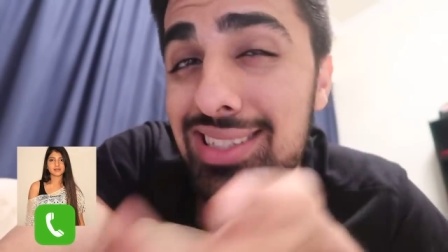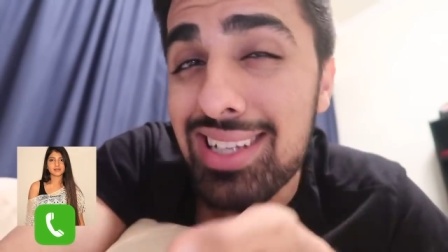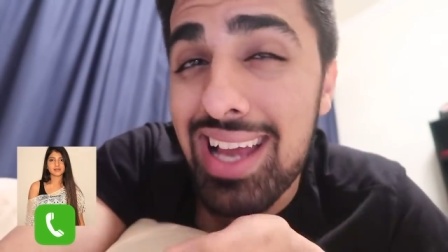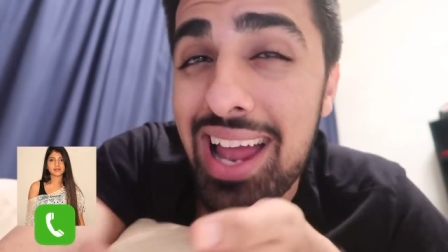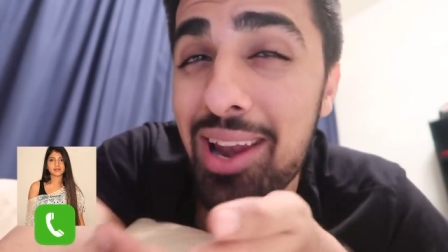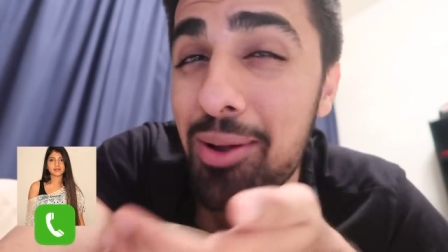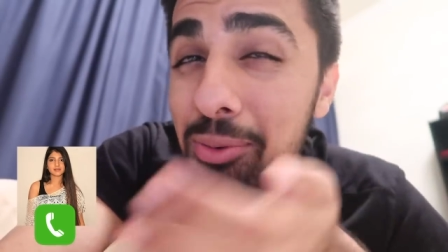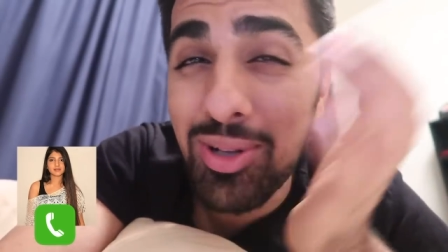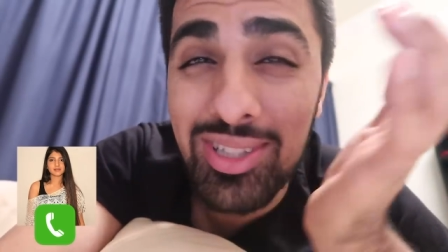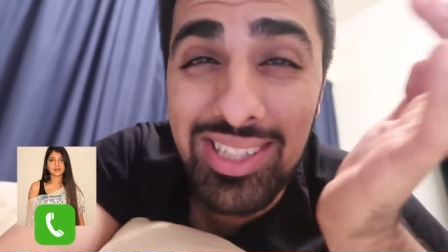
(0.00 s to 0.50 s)
just
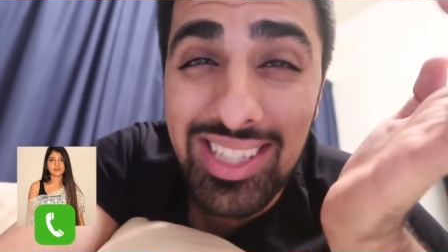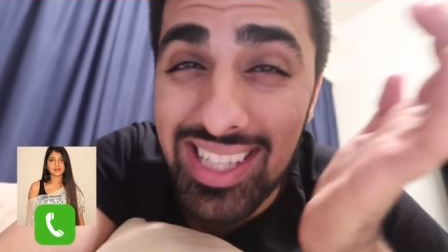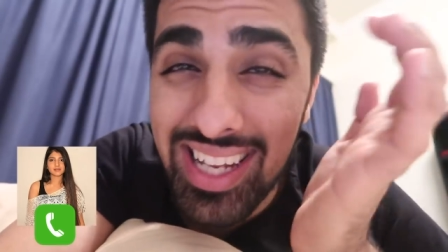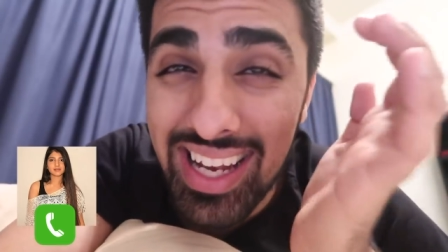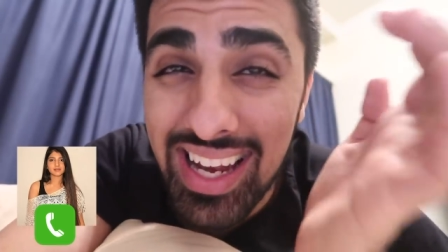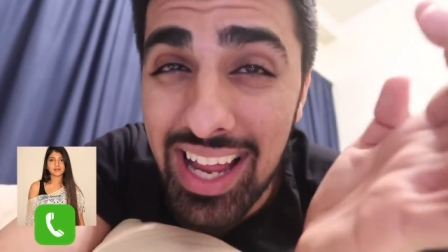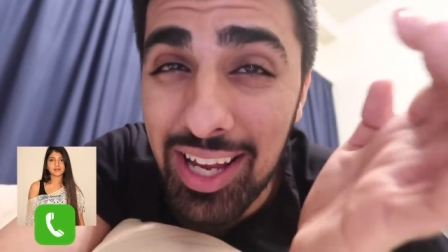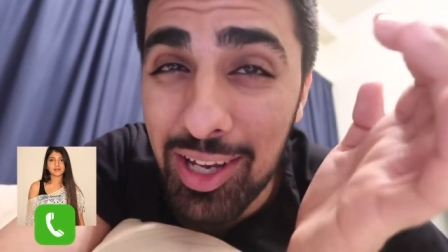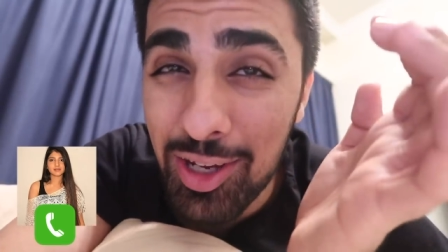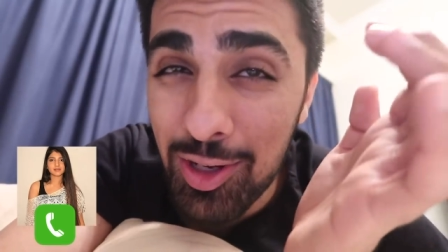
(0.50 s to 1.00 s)
kind of wanted to
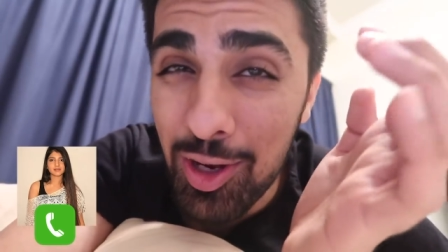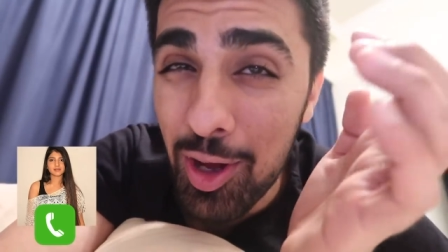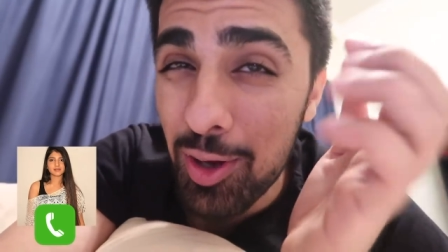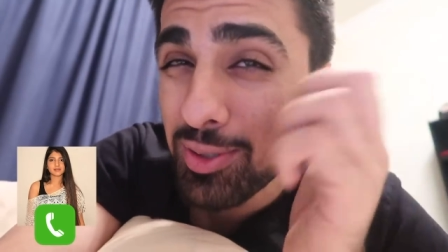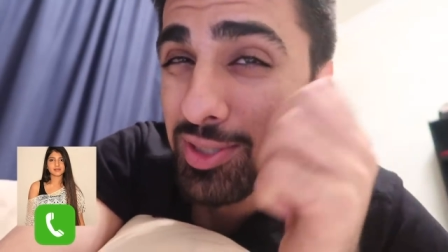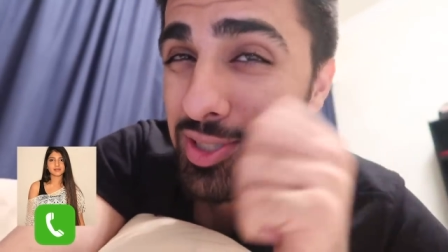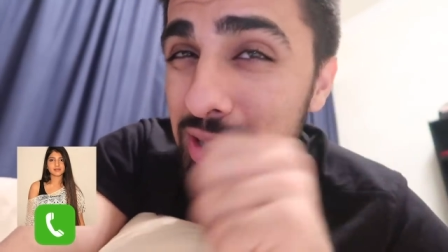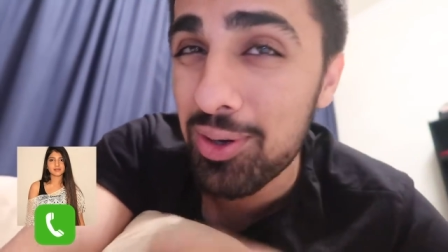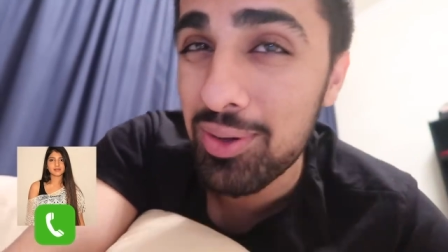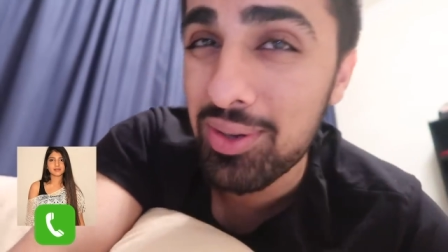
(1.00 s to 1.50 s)
let you
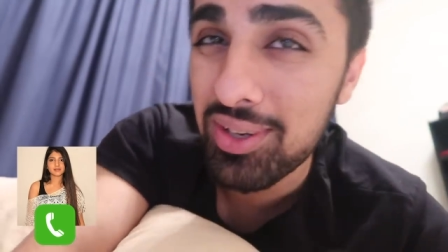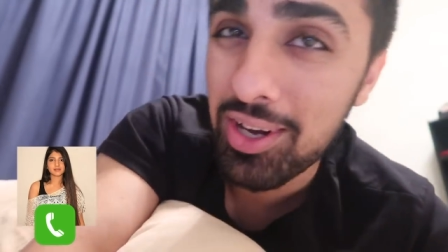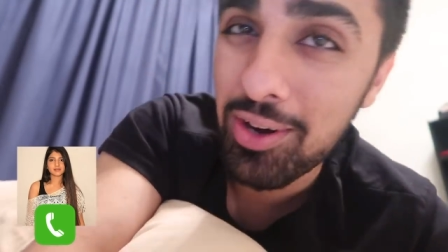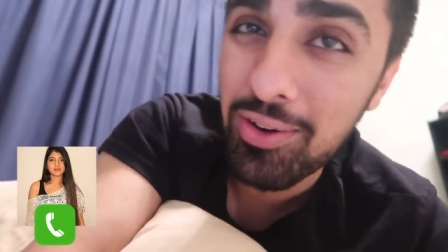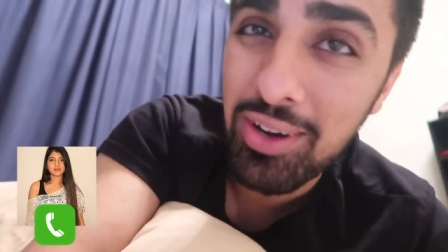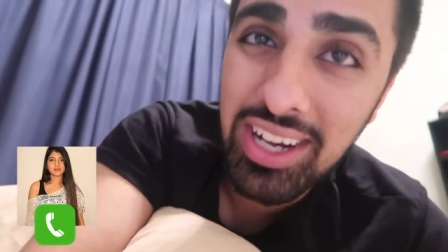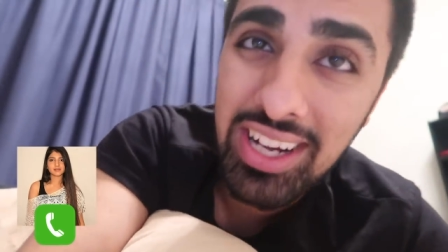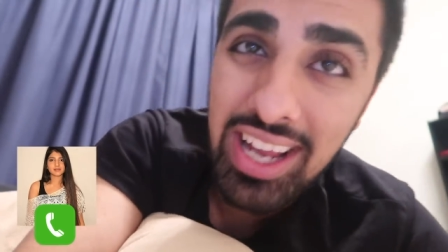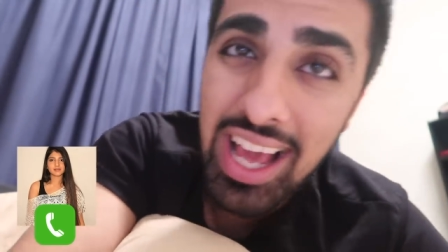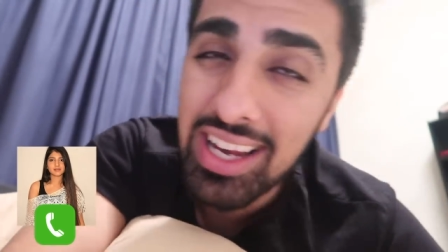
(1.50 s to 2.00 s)
know. So
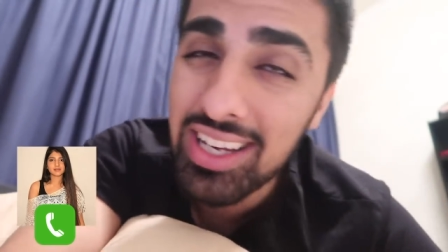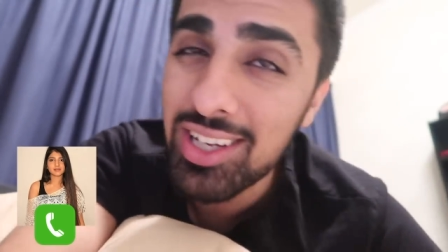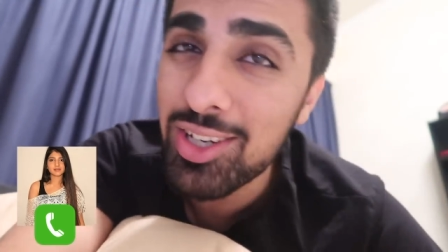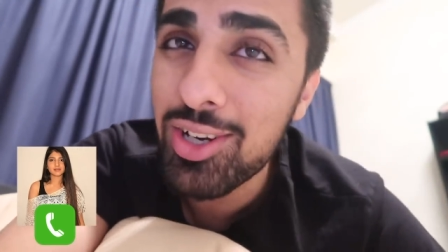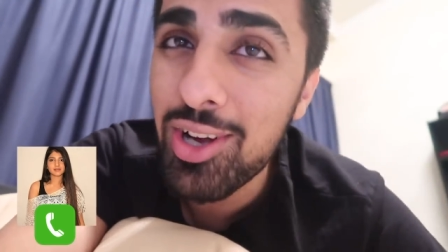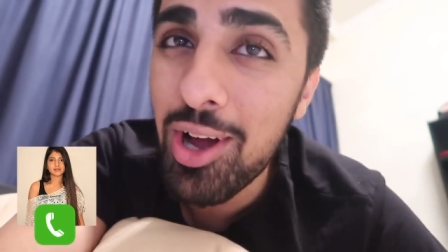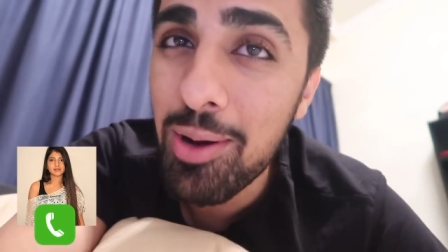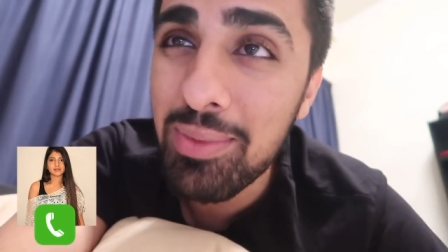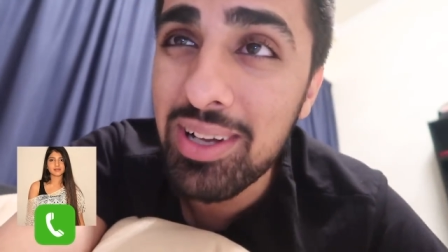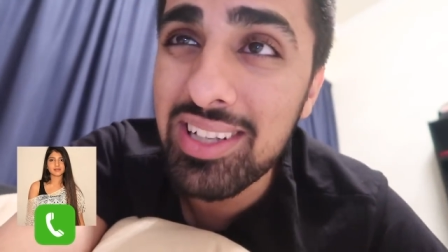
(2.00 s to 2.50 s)
Nareen, any
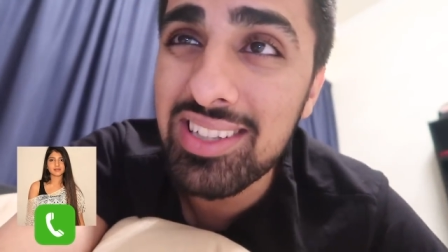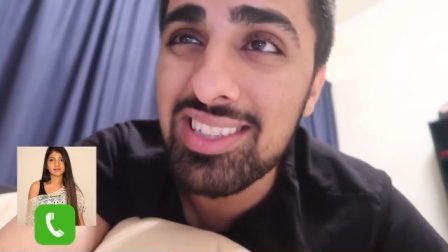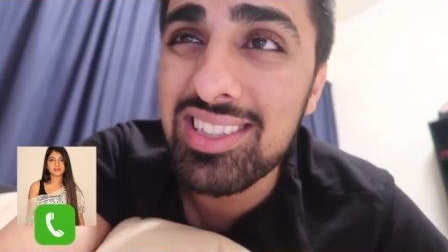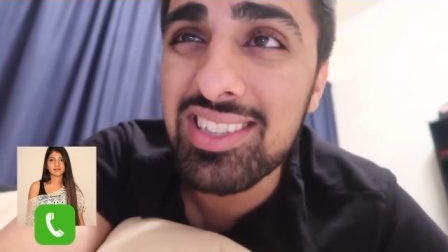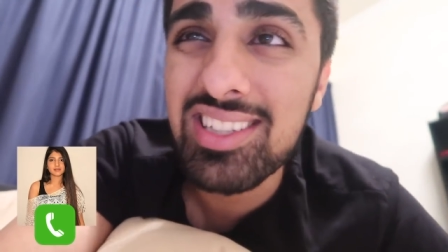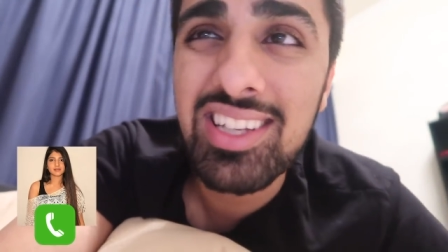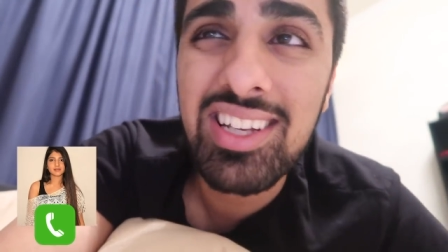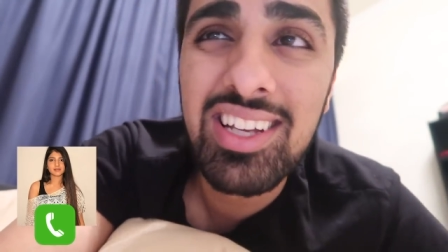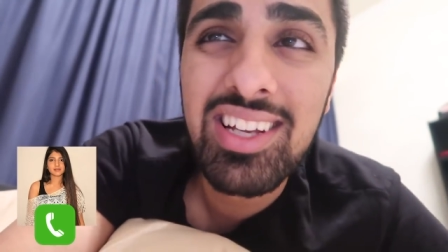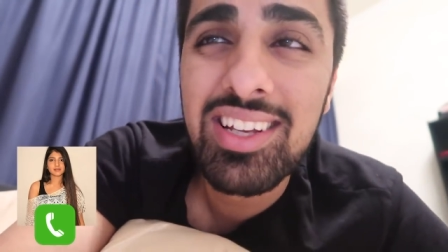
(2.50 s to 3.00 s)

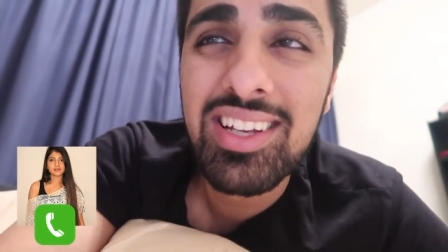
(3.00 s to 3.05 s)
comments?